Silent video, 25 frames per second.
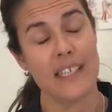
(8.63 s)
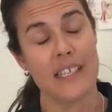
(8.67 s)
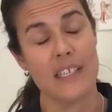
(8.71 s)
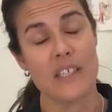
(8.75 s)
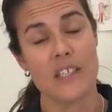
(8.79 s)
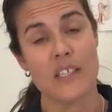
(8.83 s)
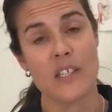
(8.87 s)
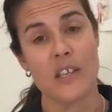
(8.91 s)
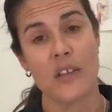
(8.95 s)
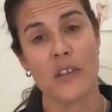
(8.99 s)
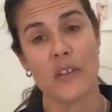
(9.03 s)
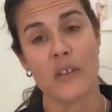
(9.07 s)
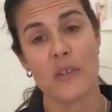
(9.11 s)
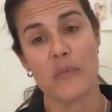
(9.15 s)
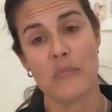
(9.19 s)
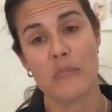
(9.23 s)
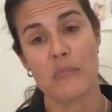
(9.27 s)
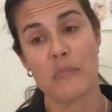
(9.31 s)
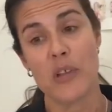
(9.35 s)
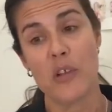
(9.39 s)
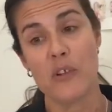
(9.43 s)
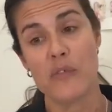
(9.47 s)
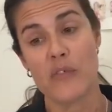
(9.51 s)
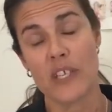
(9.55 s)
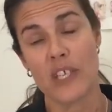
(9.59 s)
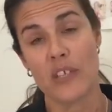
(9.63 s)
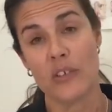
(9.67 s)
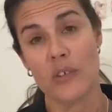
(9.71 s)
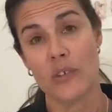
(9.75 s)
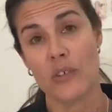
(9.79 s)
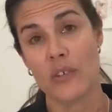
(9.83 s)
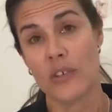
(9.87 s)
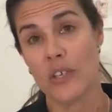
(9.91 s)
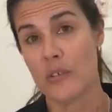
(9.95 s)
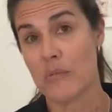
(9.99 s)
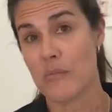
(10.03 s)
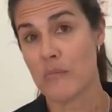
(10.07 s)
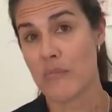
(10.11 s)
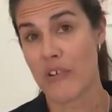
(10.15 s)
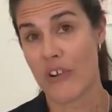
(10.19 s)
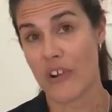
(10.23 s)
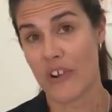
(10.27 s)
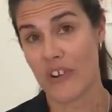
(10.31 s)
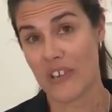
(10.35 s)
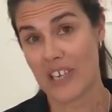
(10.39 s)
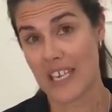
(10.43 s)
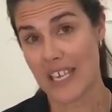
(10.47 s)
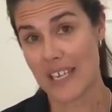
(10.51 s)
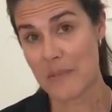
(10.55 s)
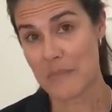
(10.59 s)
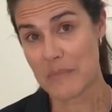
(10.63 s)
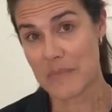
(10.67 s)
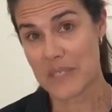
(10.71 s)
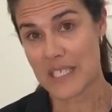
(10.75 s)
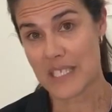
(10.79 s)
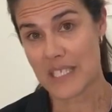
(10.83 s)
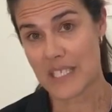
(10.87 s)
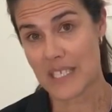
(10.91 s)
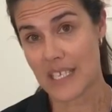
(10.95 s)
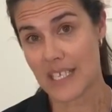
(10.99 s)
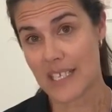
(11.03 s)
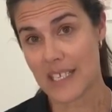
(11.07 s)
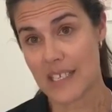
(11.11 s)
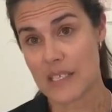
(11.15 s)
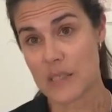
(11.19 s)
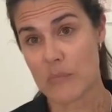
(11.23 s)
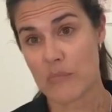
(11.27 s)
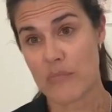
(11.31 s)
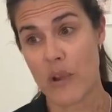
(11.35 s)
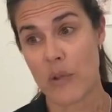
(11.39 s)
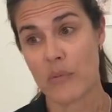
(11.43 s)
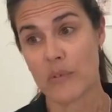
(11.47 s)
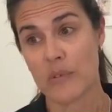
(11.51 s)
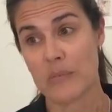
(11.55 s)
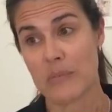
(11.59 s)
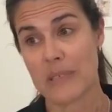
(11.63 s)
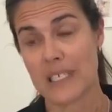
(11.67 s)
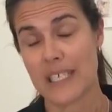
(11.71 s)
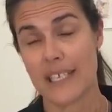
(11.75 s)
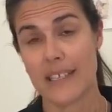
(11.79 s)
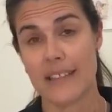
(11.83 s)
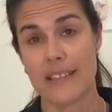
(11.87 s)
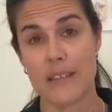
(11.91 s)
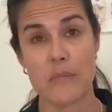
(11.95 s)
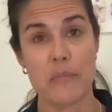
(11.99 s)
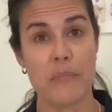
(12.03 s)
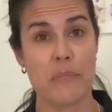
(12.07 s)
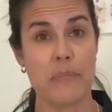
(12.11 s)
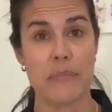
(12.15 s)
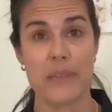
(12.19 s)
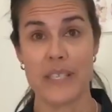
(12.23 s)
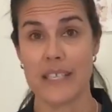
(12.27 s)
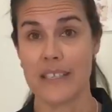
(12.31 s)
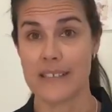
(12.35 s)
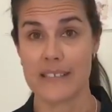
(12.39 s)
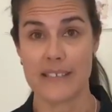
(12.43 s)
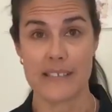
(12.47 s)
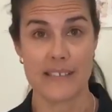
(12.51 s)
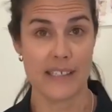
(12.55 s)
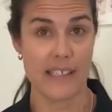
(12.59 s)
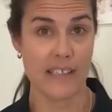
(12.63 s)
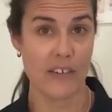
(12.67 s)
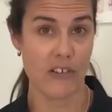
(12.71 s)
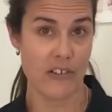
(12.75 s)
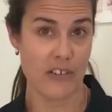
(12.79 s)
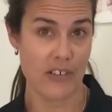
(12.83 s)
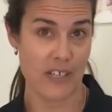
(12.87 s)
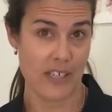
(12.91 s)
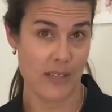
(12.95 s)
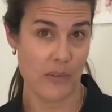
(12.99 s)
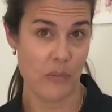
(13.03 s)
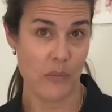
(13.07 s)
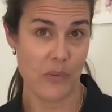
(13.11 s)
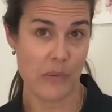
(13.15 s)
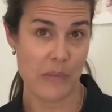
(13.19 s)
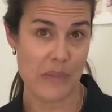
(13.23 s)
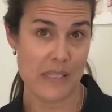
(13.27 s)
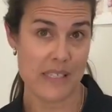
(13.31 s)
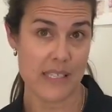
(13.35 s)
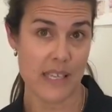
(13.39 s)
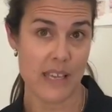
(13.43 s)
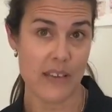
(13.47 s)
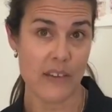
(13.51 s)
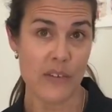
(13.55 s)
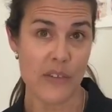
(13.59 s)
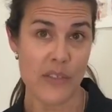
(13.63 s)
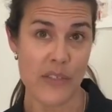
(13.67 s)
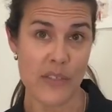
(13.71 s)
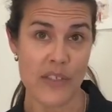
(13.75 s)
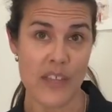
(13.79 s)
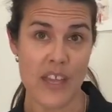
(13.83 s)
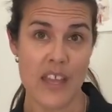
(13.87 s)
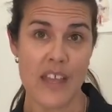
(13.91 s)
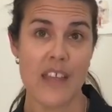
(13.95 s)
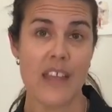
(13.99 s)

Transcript: So pelvic organ prolapse is probably the biggest secret in women's health.